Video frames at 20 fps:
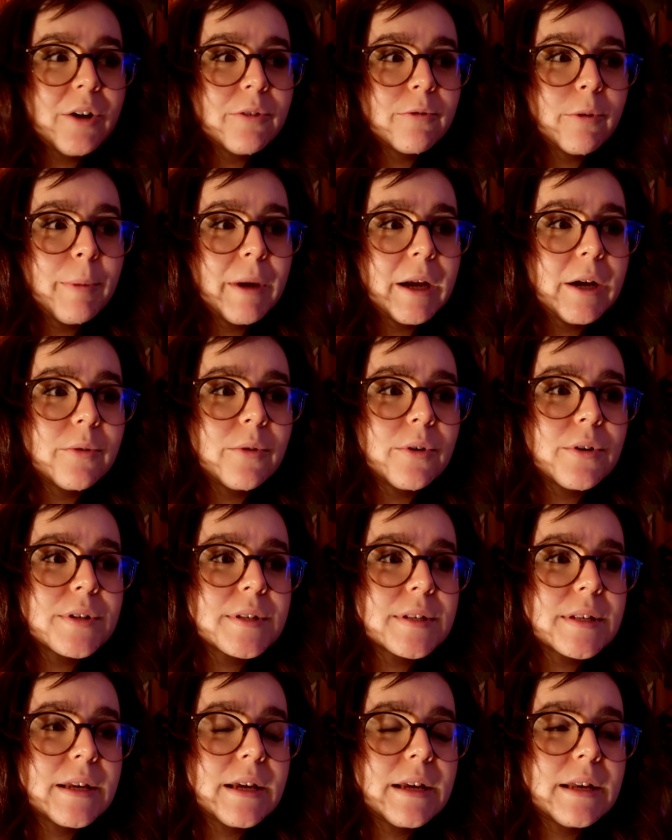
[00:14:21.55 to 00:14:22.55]
Rebecca
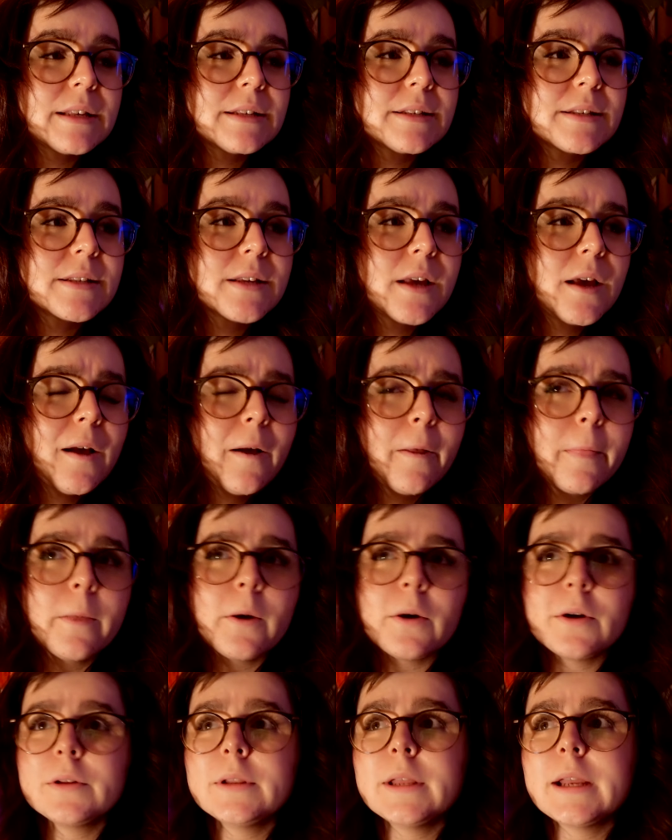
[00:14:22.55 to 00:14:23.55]
Ross has
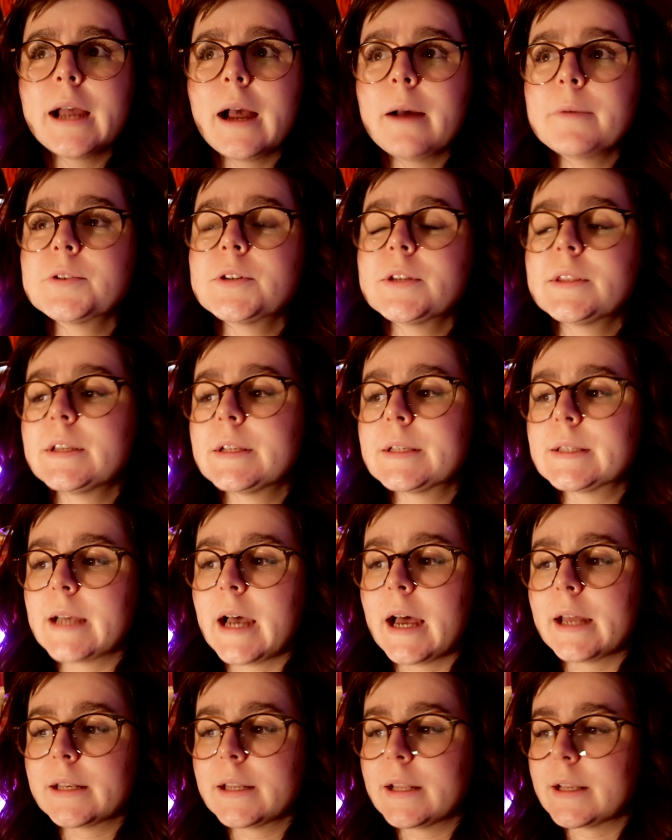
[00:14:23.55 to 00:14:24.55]
not only captured the
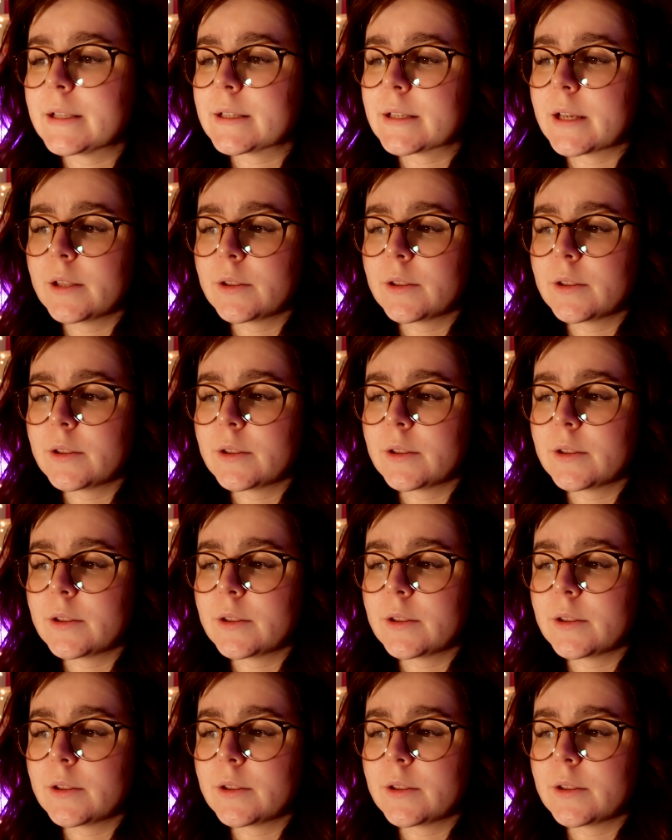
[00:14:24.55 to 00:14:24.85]
sadness